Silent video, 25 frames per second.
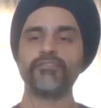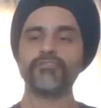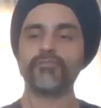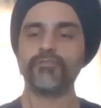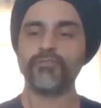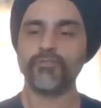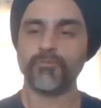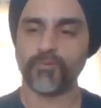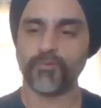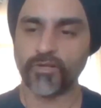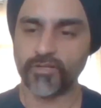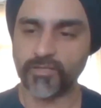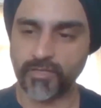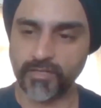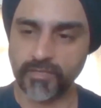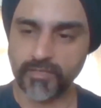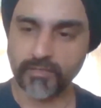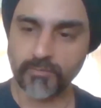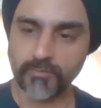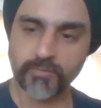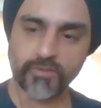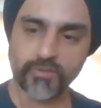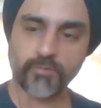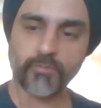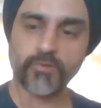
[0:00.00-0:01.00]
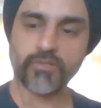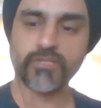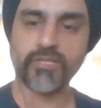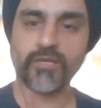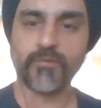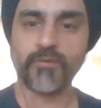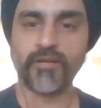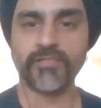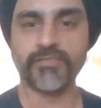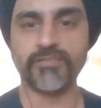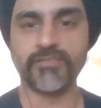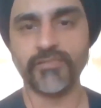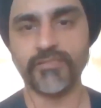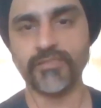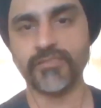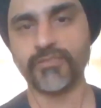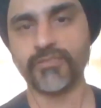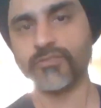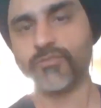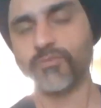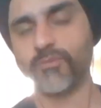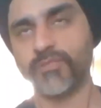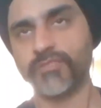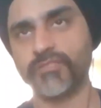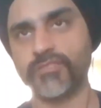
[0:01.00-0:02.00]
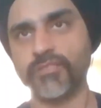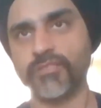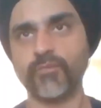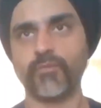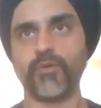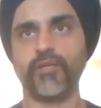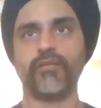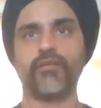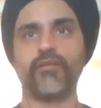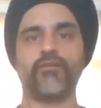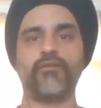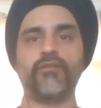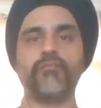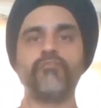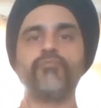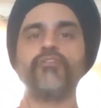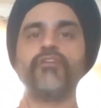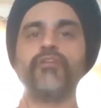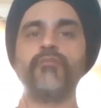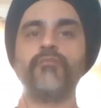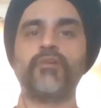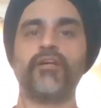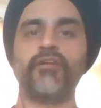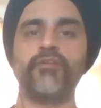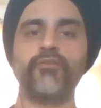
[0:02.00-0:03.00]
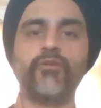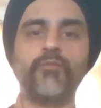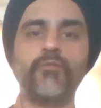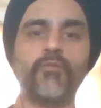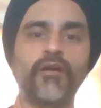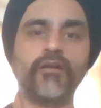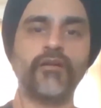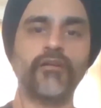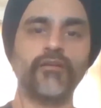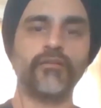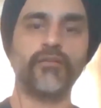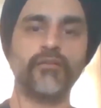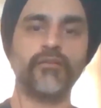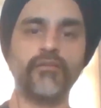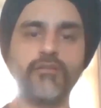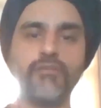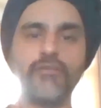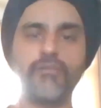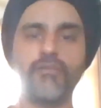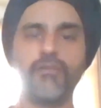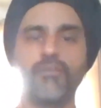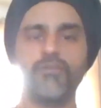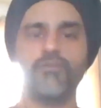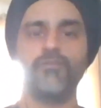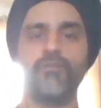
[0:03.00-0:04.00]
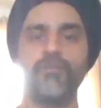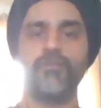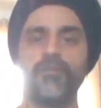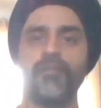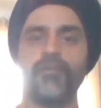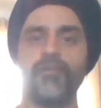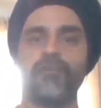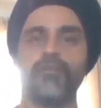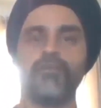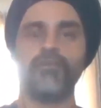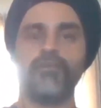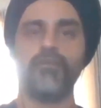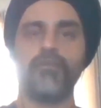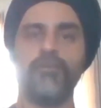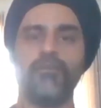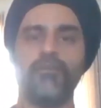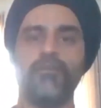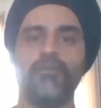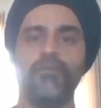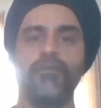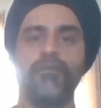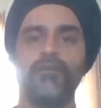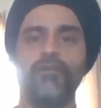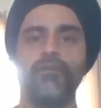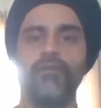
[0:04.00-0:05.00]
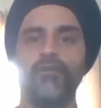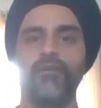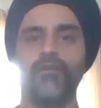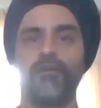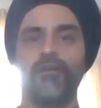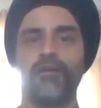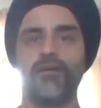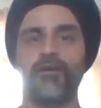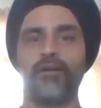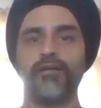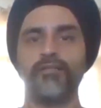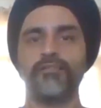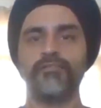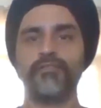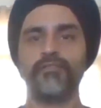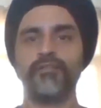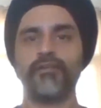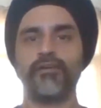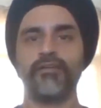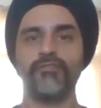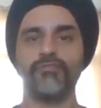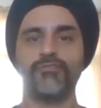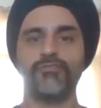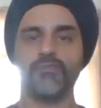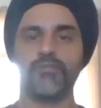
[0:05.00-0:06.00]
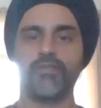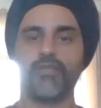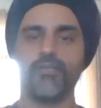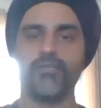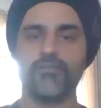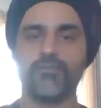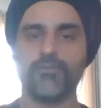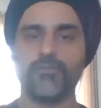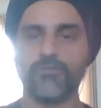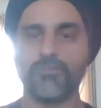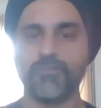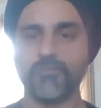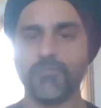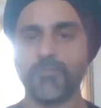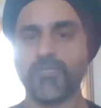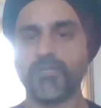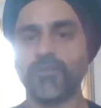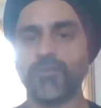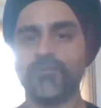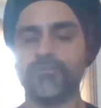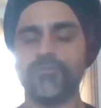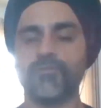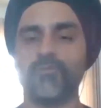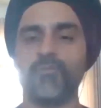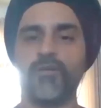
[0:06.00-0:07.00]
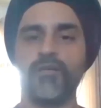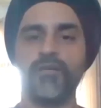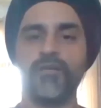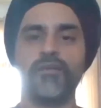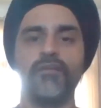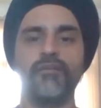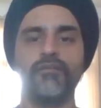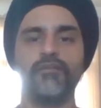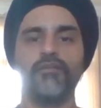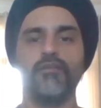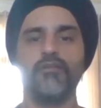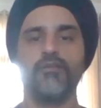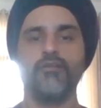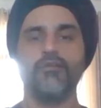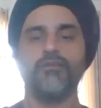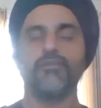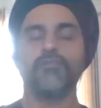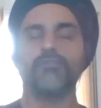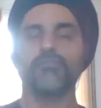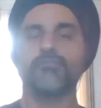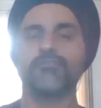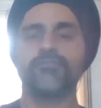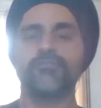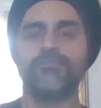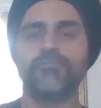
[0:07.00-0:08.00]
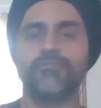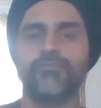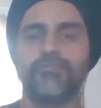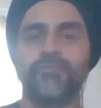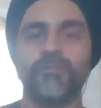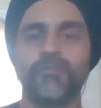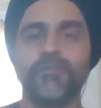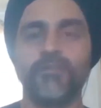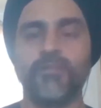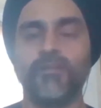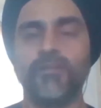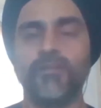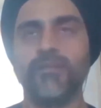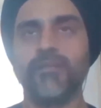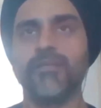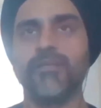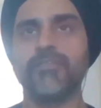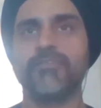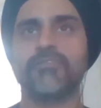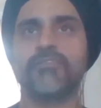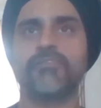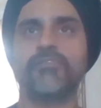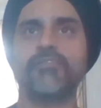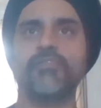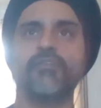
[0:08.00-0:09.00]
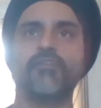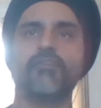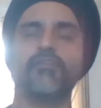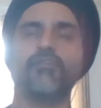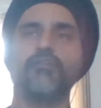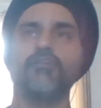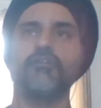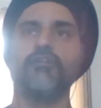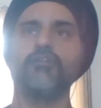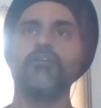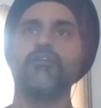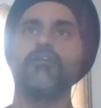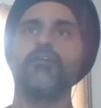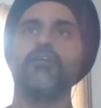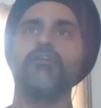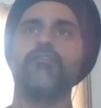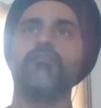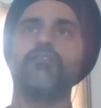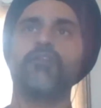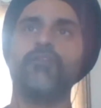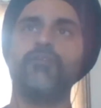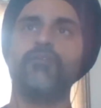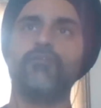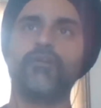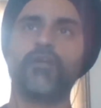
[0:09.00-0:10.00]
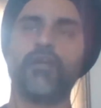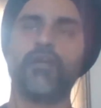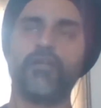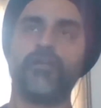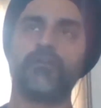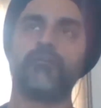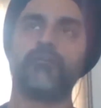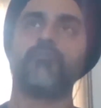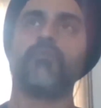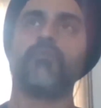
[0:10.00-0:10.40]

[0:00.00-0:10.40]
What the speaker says: good you brought that up, because I'm asked this question quite a lot of time. Are you a marketer? Are you a techie? I said I used to write code, but I also market. So here's the thing. If I look at